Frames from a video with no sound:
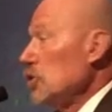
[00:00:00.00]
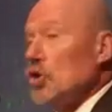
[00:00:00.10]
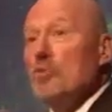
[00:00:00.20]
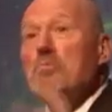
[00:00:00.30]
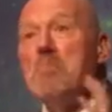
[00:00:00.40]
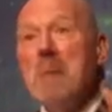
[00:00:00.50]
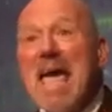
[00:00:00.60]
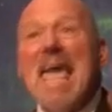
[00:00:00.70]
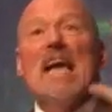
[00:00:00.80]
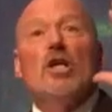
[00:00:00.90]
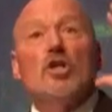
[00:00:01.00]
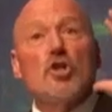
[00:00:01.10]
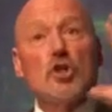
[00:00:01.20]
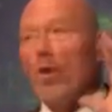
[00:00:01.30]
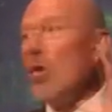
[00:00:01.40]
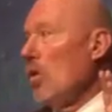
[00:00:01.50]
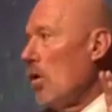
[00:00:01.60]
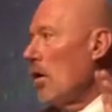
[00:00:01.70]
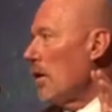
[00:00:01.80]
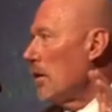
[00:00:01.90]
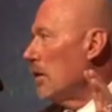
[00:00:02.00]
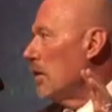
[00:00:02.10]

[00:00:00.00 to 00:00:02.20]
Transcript: to make sure